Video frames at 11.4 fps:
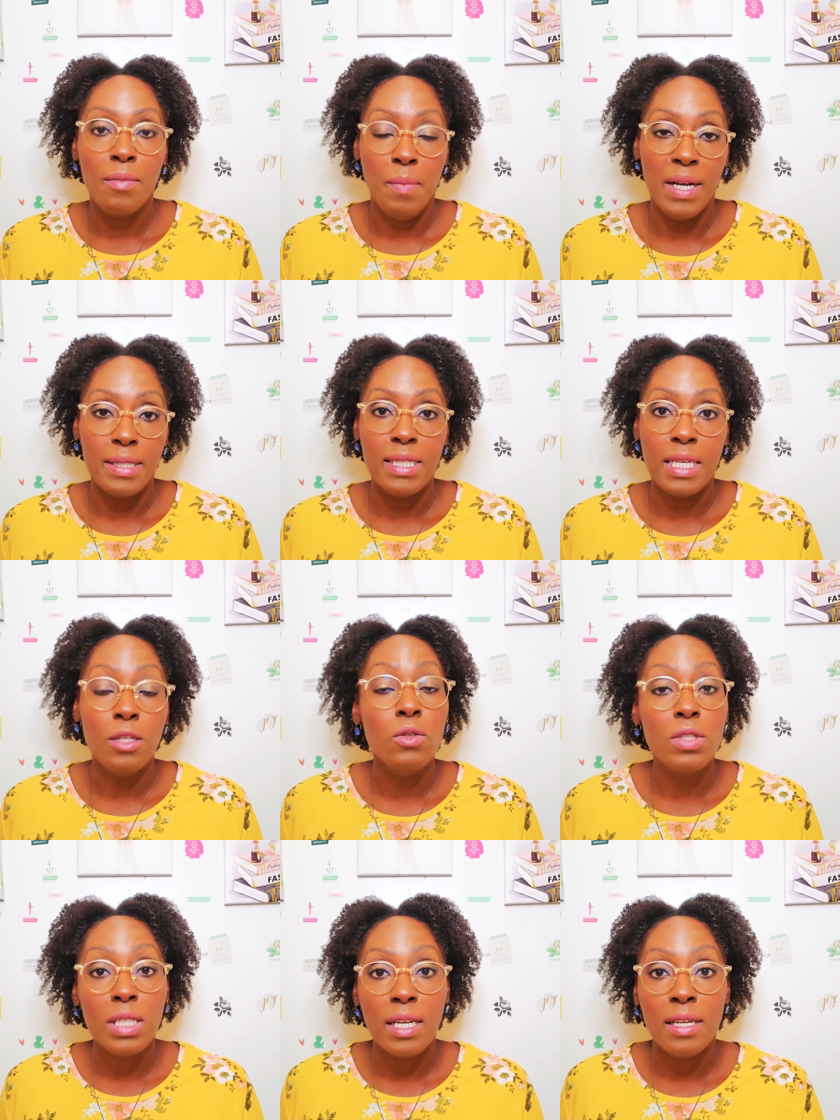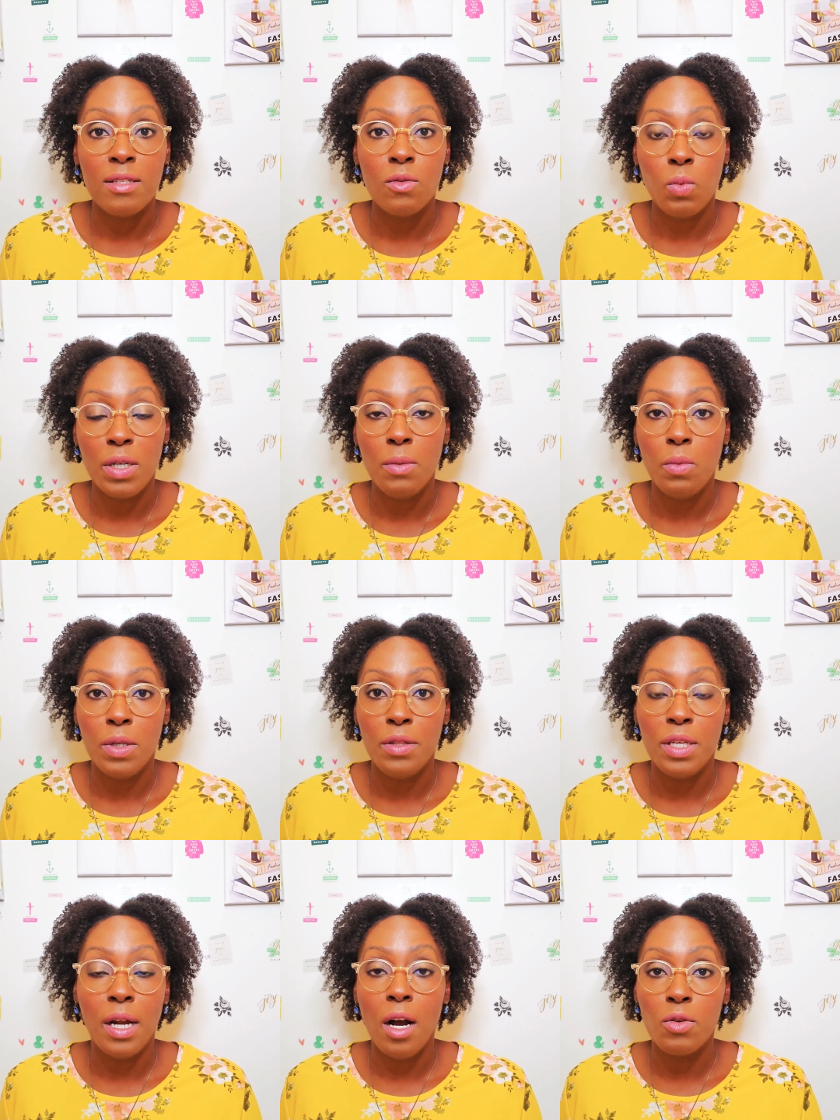my skills test went
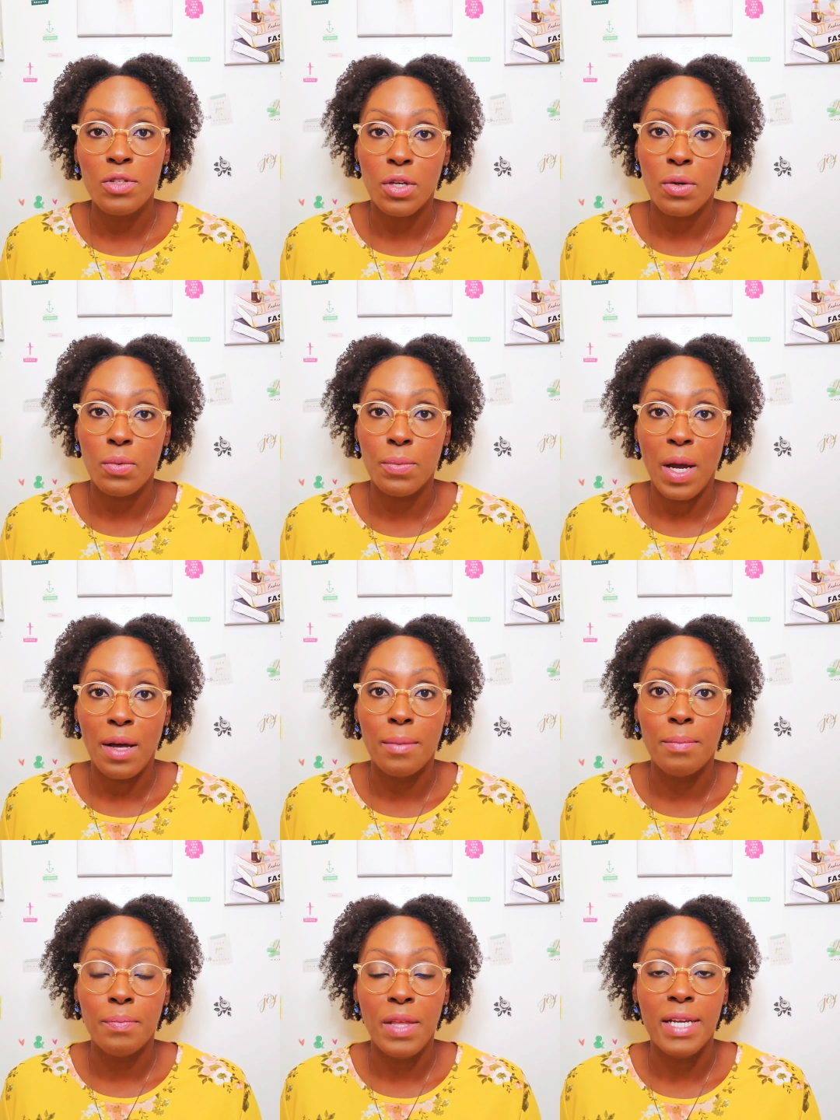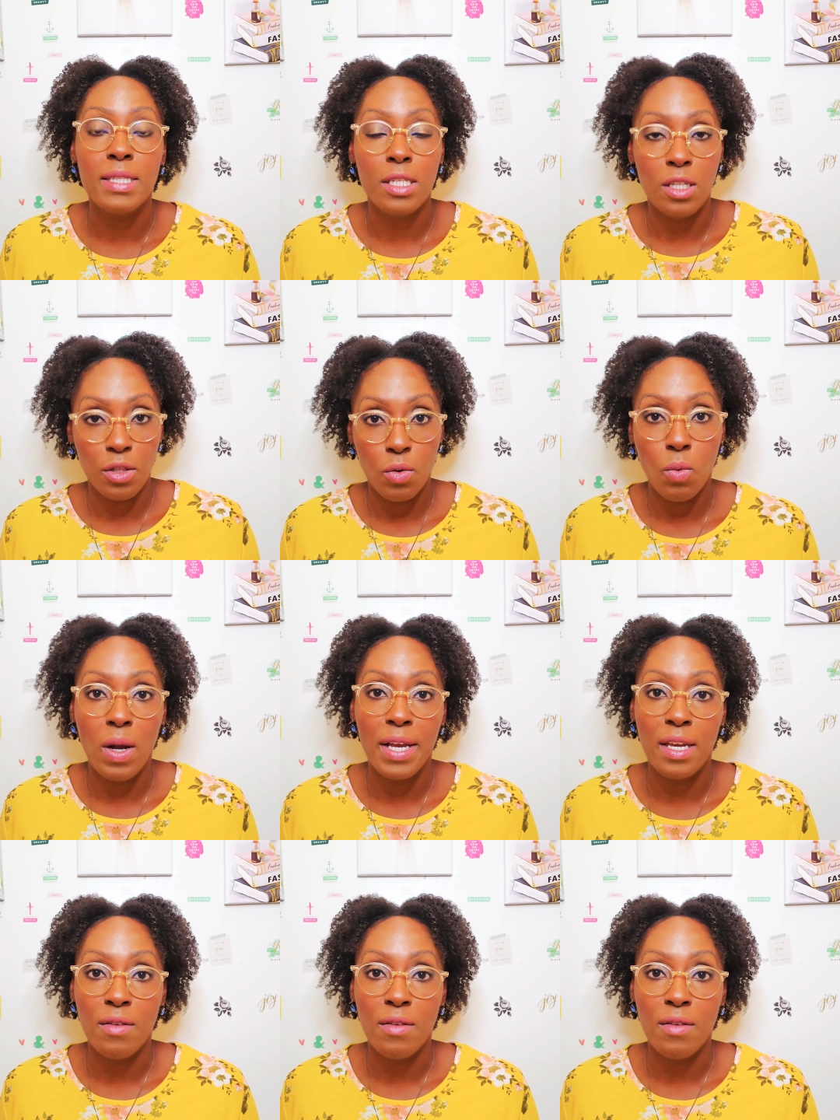with it also. That's another way